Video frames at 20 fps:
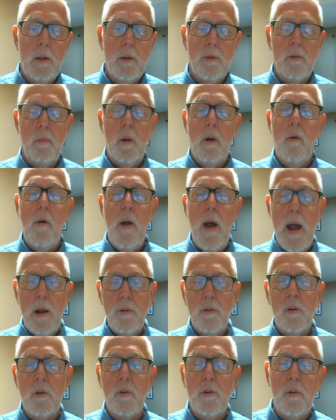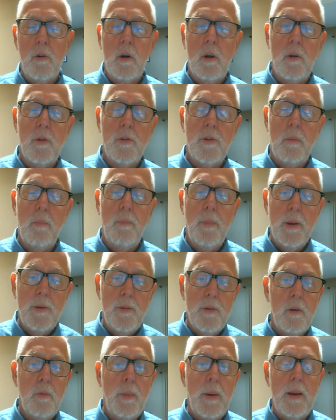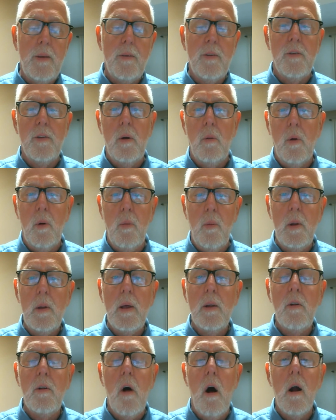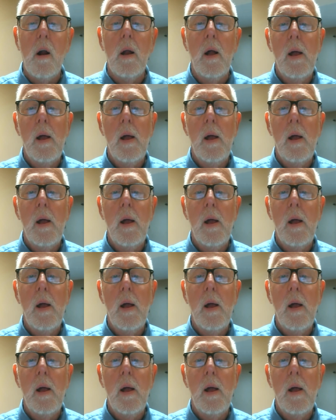some international journals and business pieces that would really talk